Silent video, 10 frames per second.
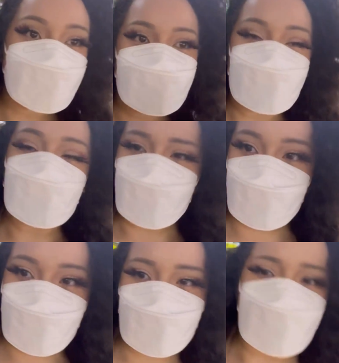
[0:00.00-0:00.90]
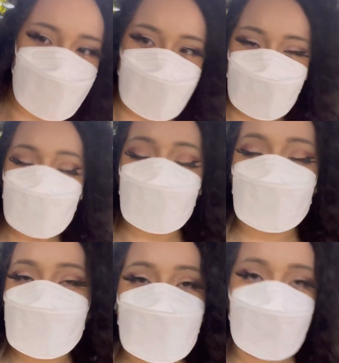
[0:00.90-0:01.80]
recorded or photographed or
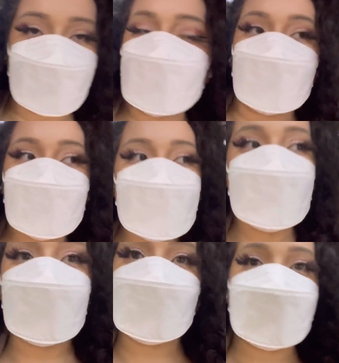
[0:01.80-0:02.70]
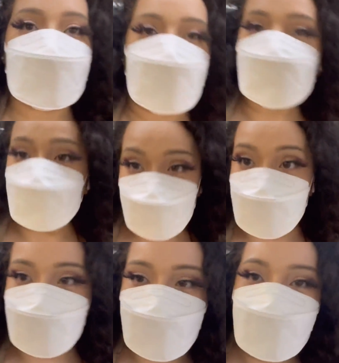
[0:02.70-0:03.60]
whatever, so you won't see her, but I'll be with
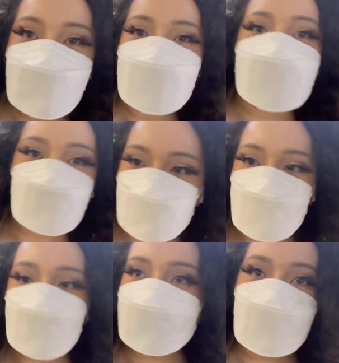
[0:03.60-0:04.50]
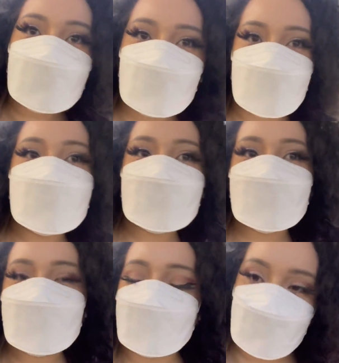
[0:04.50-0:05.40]
her. I won't be alone. I have friends,
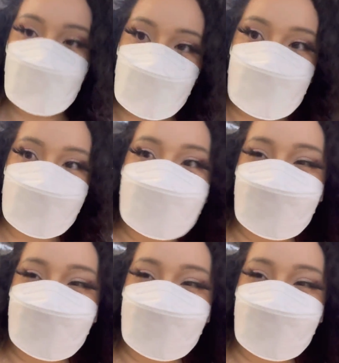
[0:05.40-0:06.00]
I promise.